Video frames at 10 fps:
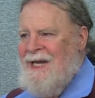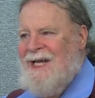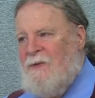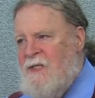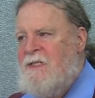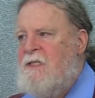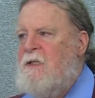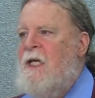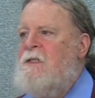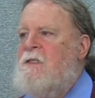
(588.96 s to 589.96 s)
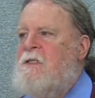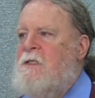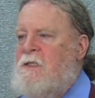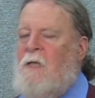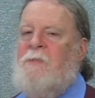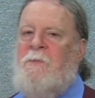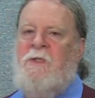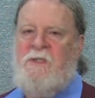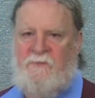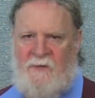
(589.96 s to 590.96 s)
Now, this has led to some
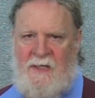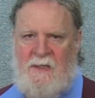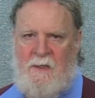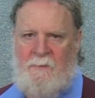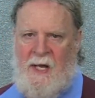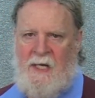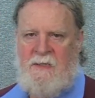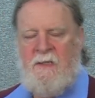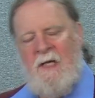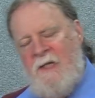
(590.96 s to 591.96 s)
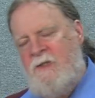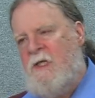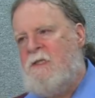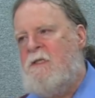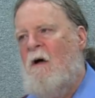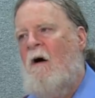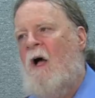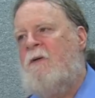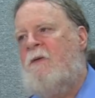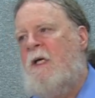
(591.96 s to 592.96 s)
people defending the banks, and not just
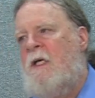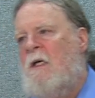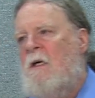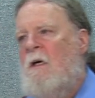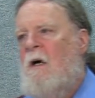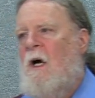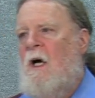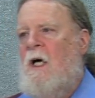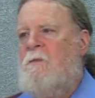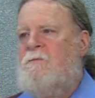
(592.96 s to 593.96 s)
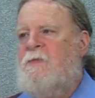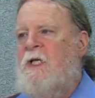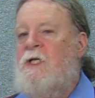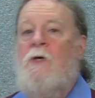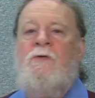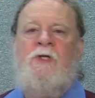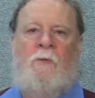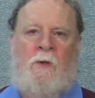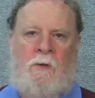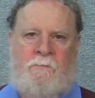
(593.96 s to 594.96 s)
on the um, the
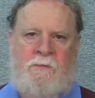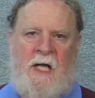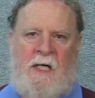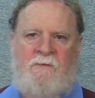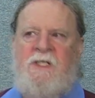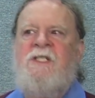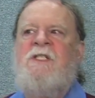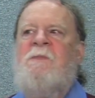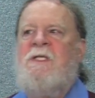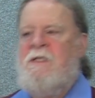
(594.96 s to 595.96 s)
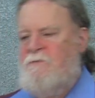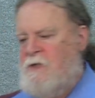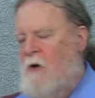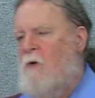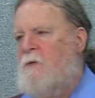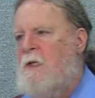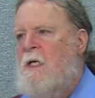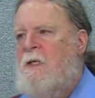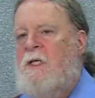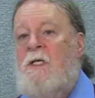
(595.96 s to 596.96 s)
usual kind of dismissive tone. The,
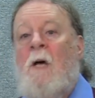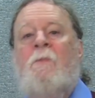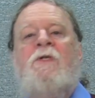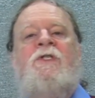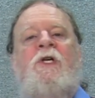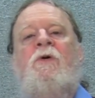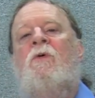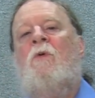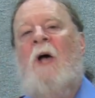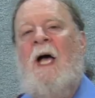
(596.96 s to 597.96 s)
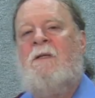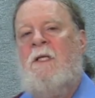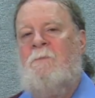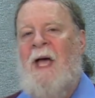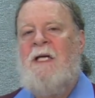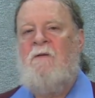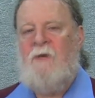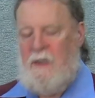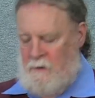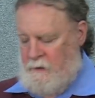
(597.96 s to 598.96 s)
the, number two at the Bank of
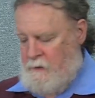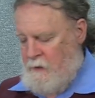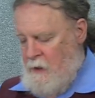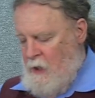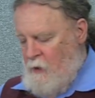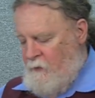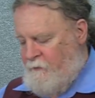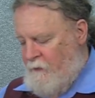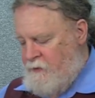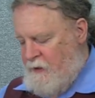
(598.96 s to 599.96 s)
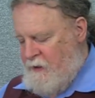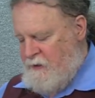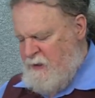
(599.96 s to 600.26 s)
England referred to this.